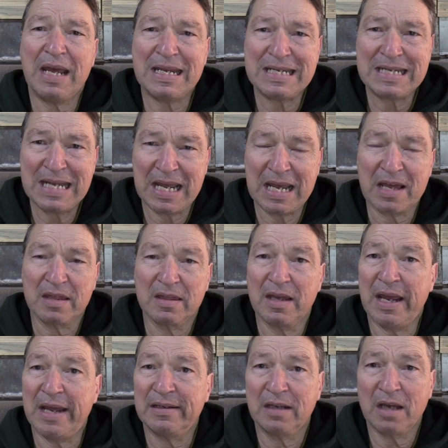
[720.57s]
and death
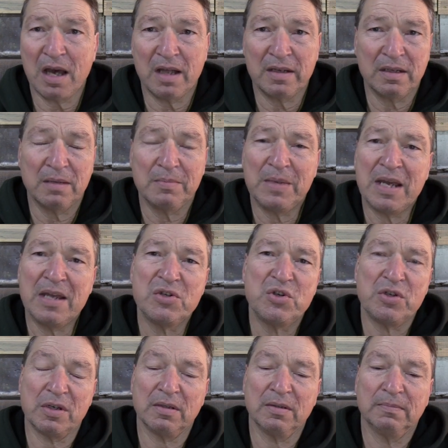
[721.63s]
and
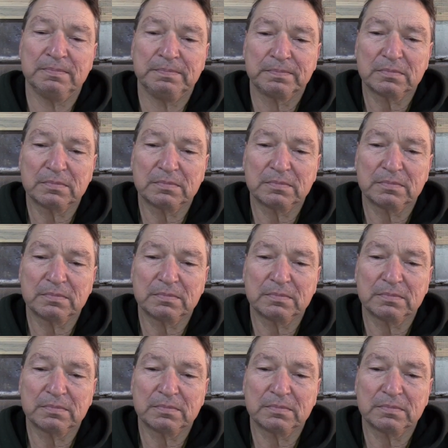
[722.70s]
condemnation.